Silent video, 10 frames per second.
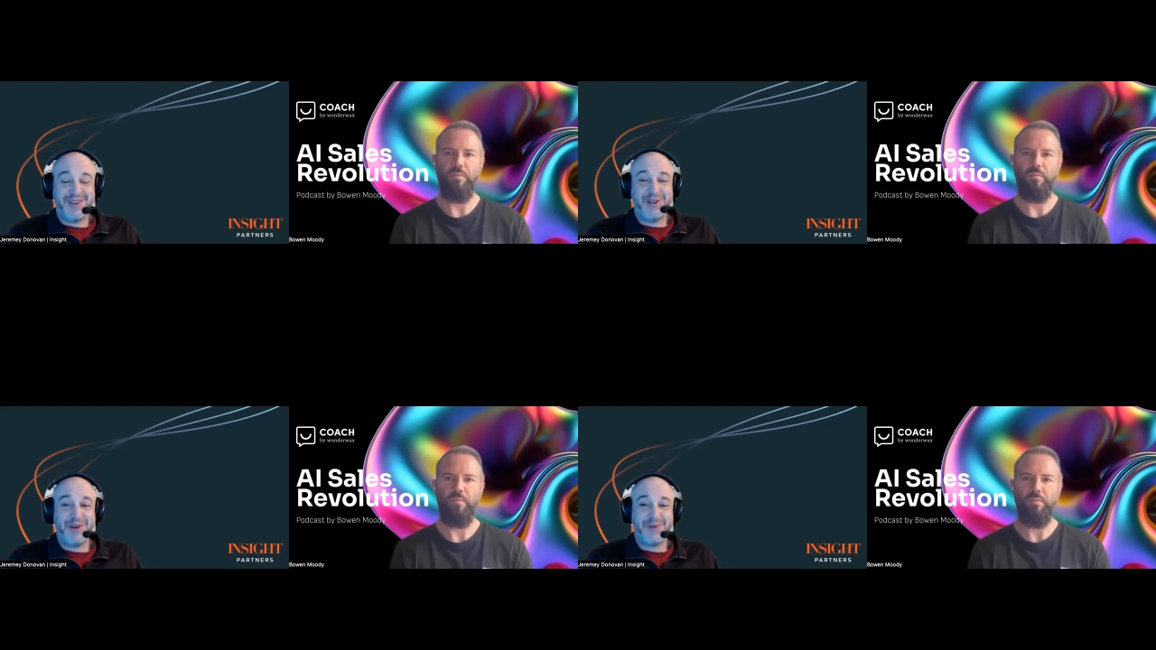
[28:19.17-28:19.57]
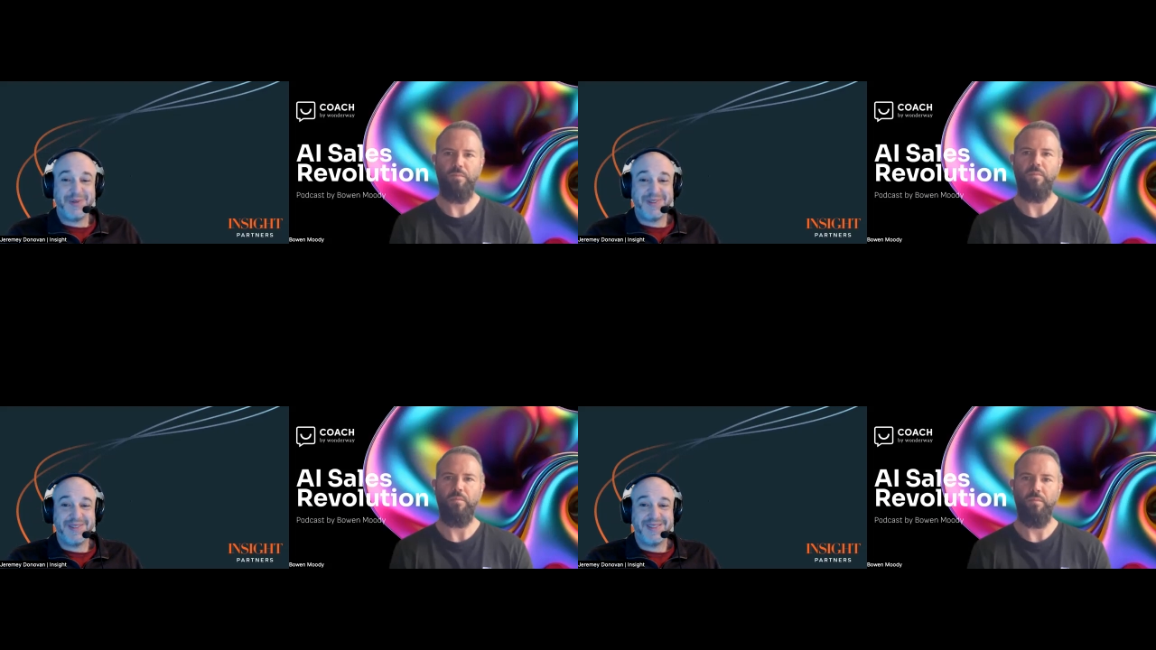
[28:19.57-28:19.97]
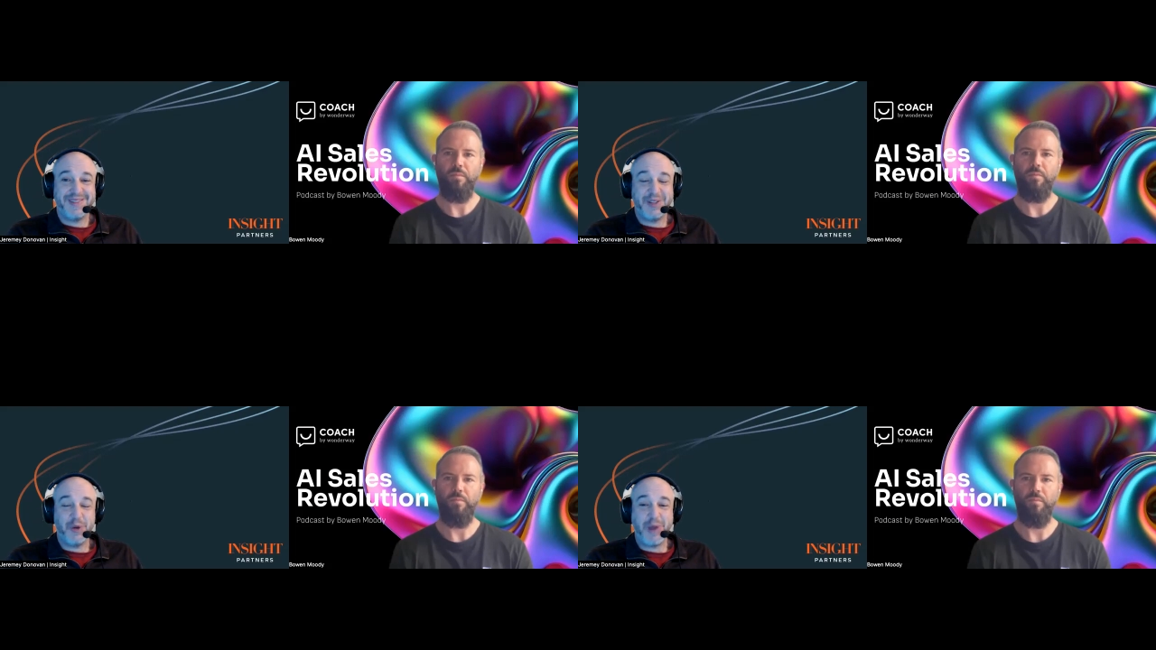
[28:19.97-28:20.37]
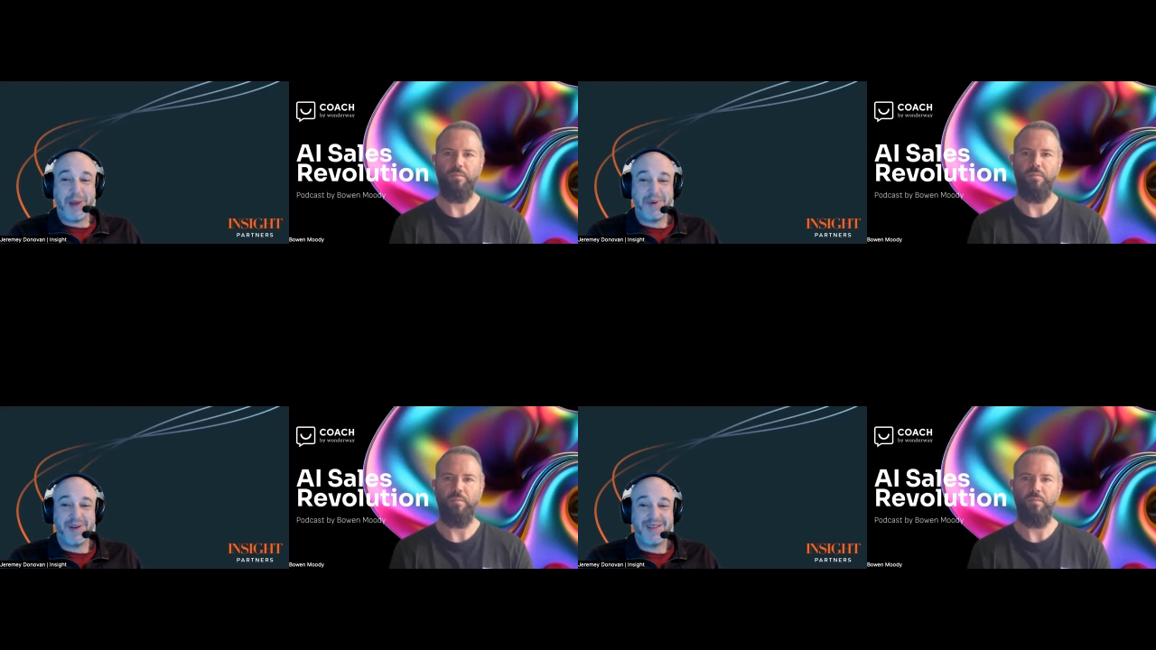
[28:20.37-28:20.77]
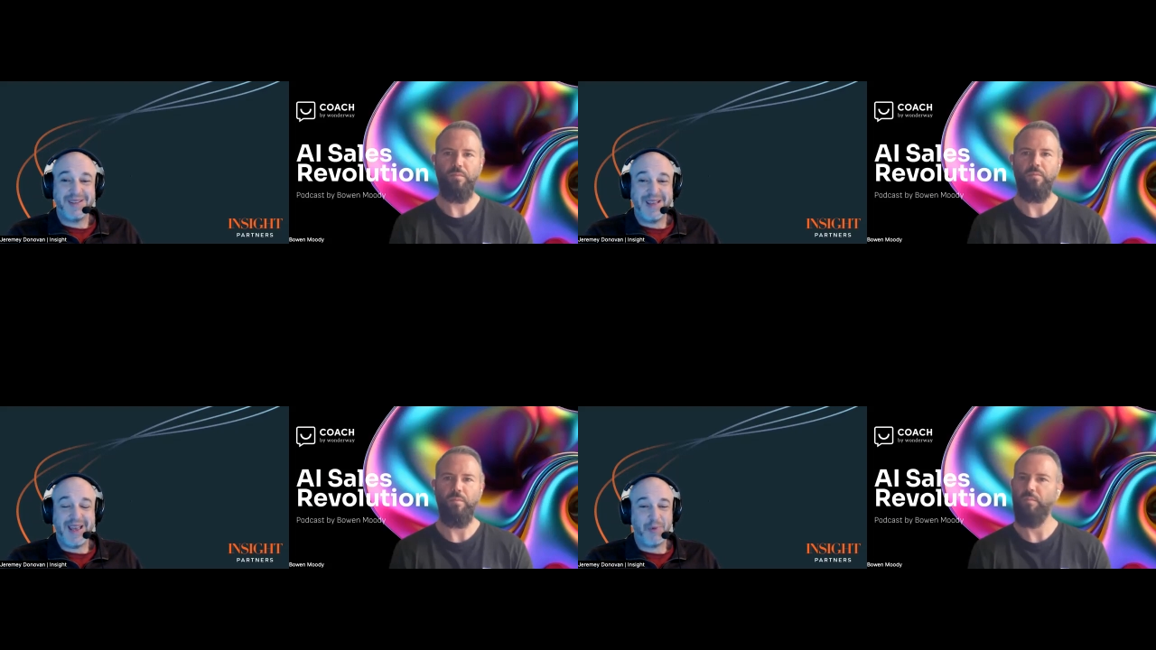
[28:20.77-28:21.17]
Speaker 1: you know, the rep,
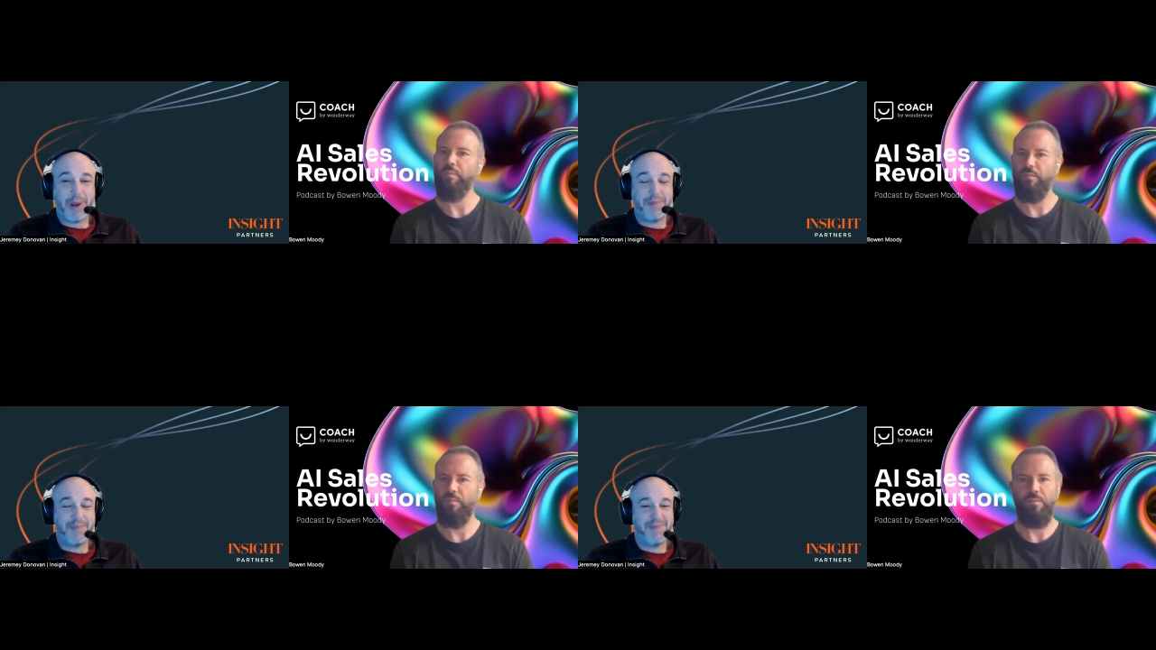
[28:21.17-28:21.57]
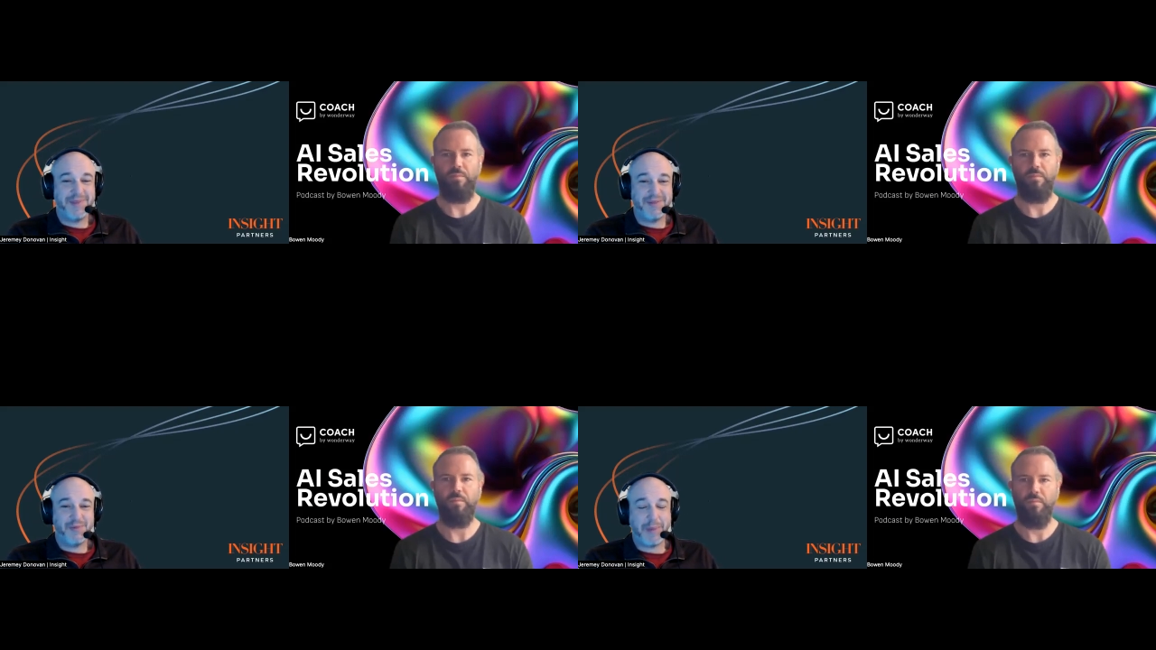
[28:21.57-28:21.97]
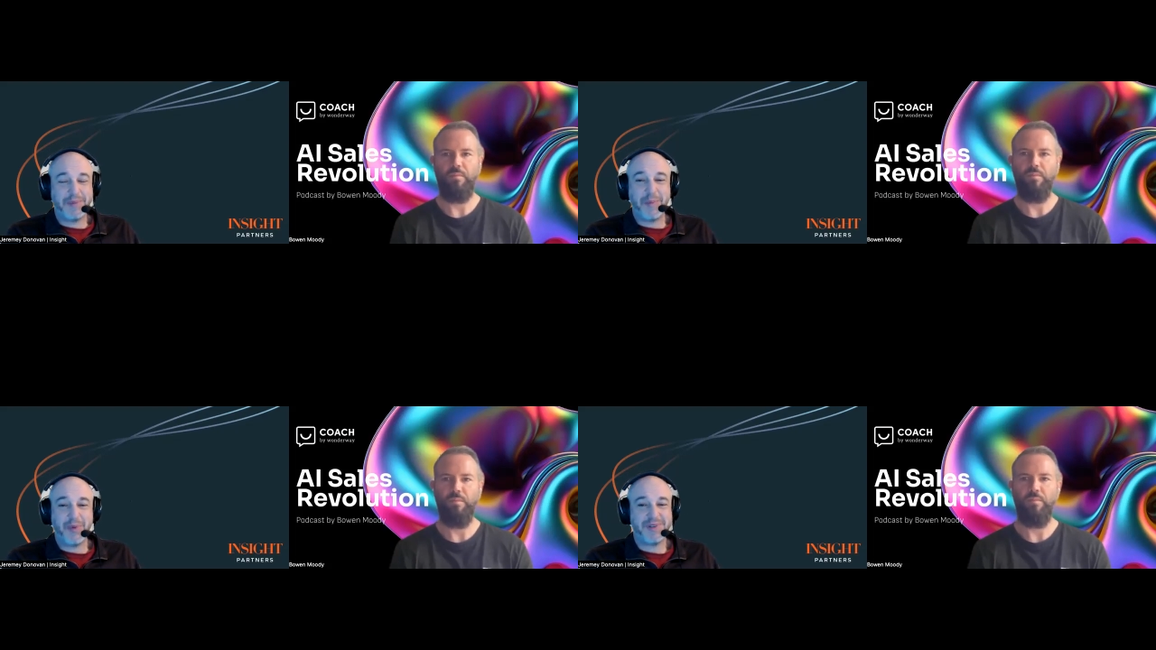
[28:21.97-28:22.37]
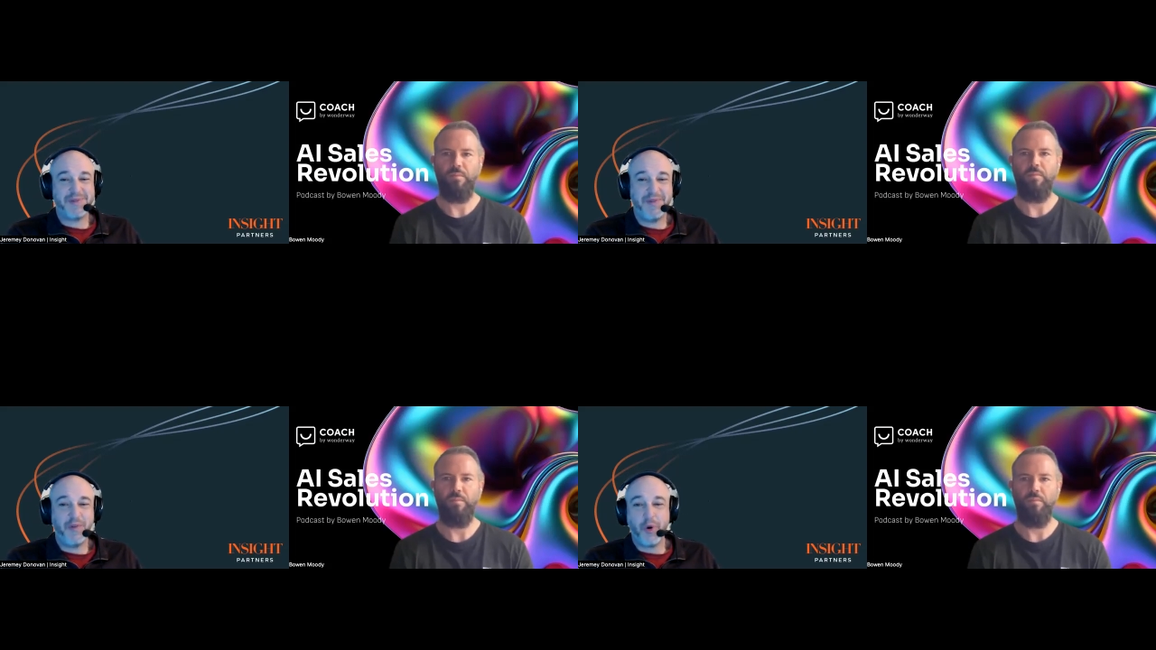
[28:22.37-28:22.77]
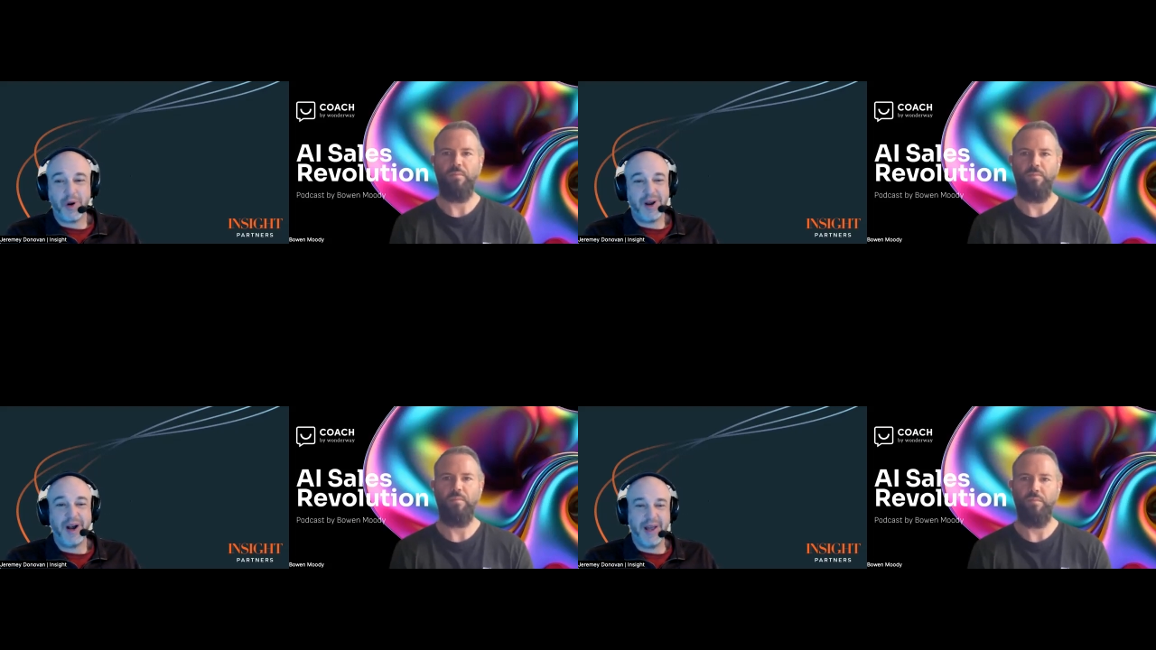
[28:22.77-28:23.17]
rep, rep number
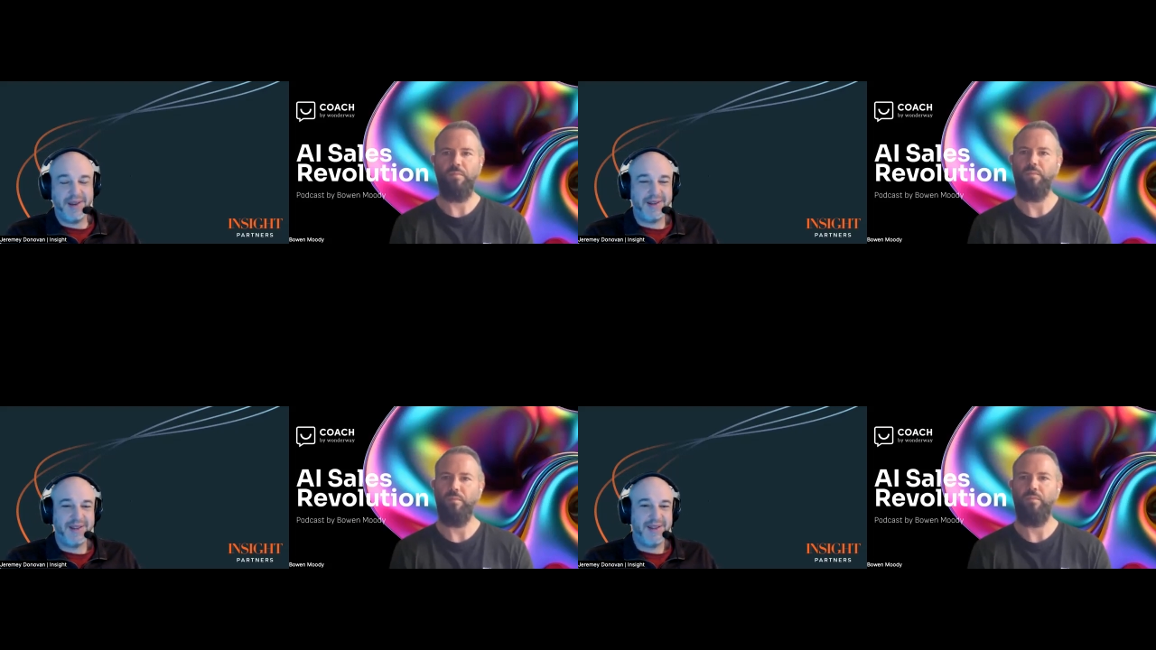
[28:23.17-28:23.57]
four on.